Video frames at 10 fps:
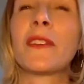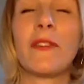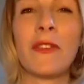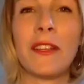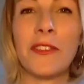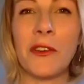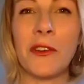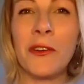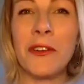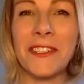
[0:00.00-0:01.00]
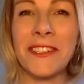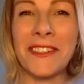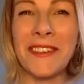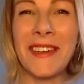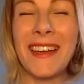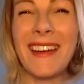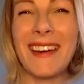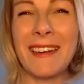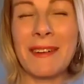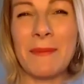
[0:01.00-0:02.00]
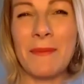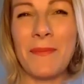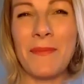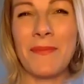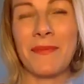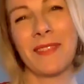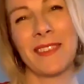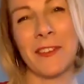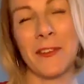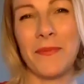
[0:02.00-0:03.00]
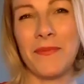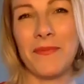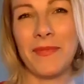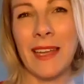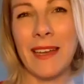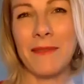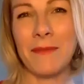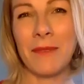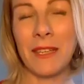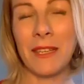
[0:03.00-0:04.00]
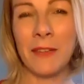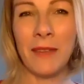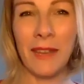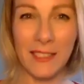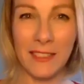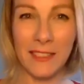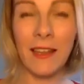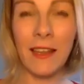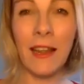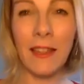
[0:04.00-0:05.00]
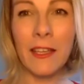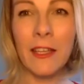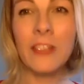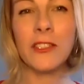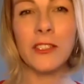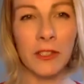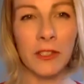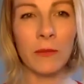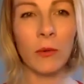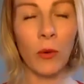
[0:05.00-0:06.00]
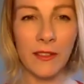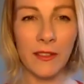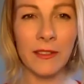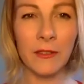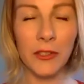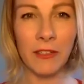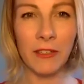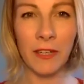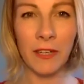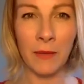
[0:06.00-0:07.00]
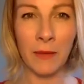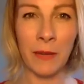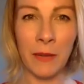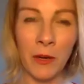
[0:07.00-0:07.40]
I feel so good, you know. So yeah, but you managed to, and I think you just tune in. Well, what's still triggering me?